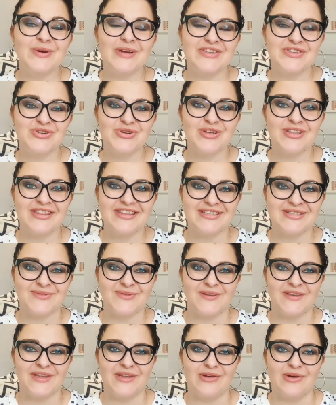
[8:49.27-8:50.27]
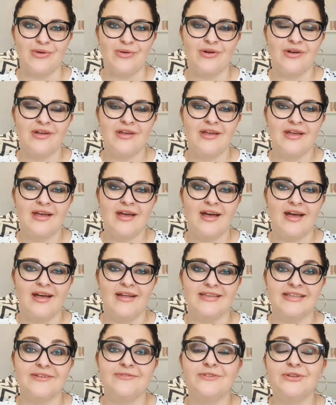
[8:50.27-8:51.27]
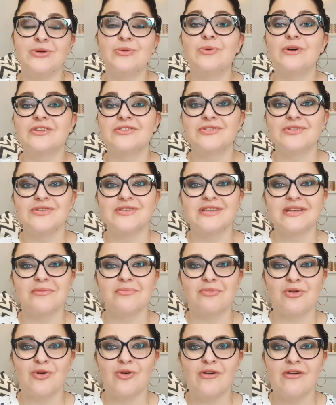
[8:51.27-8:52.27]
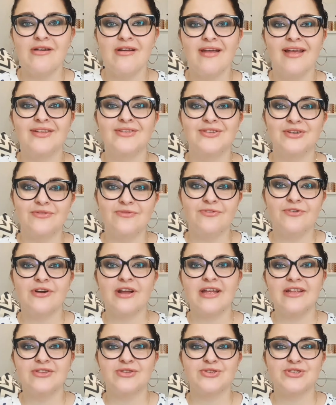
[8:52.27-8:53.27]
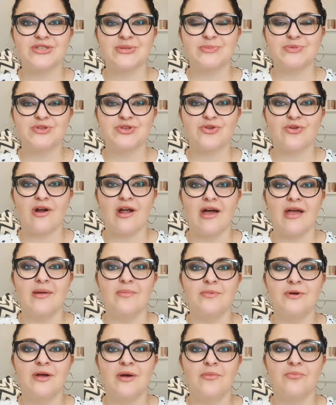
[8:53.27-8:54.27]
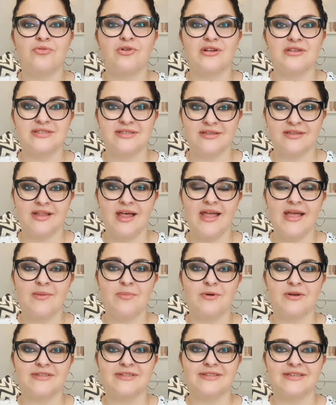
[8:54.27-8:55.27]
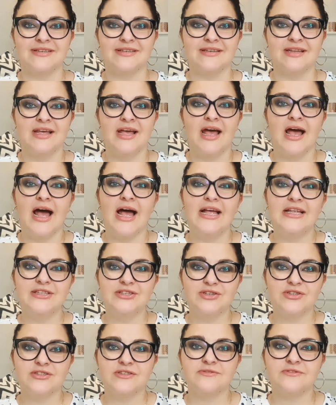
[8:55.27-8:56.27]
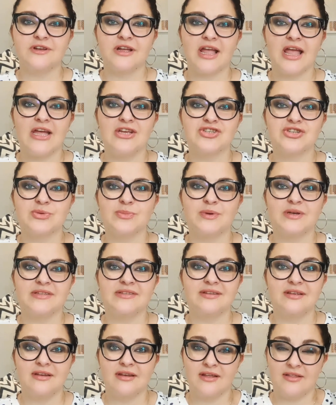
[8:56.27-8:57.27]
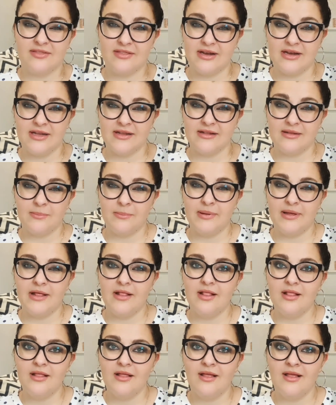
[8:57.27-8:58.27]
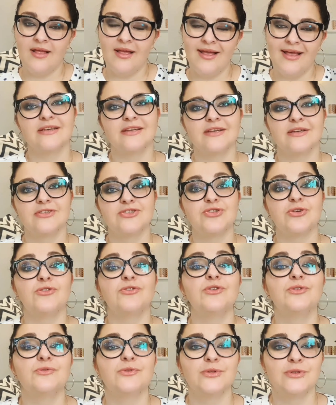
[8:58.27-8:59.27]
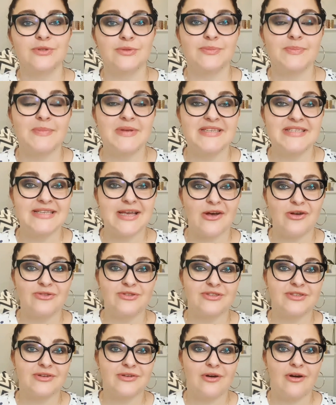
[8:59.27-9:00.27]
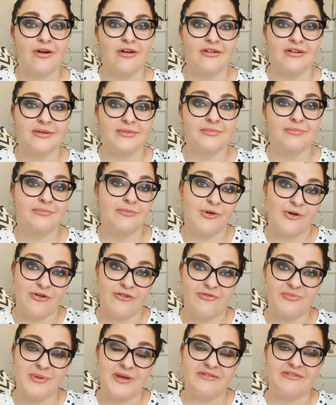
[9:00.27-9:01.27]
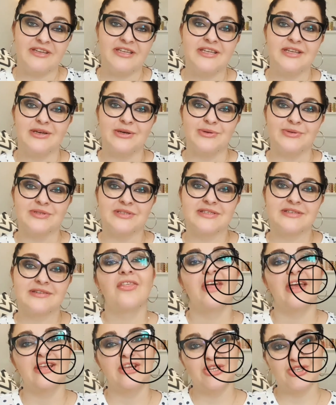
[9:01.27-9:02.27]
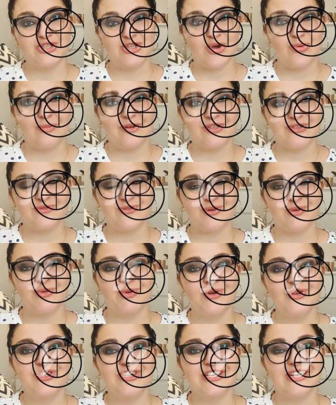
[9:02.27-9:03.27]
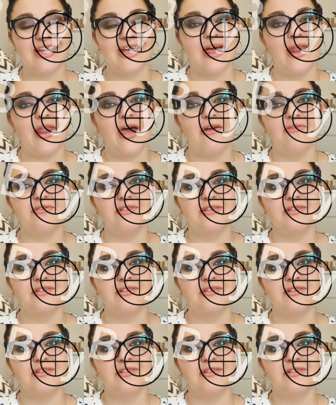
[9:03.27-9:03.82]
you enjoyed this video. And if you want to see more, don't forget to subscribe, press the like button and notification button, the little bell, so you wouldn't miss out on more of my videos. Thank you so much for watching, and I